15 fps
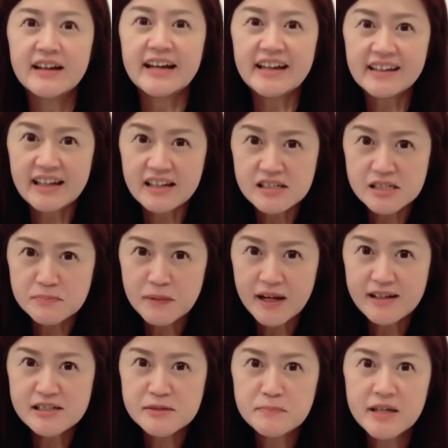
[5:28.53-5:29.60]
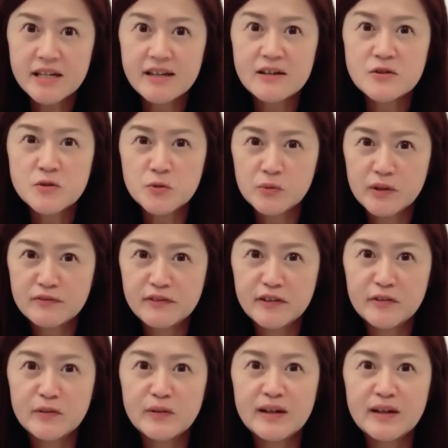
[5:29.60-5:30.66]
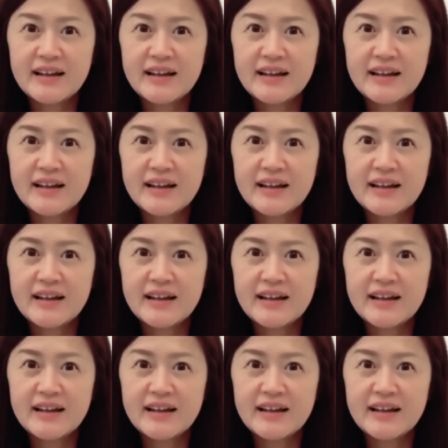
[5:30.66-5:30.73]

it inspires me to review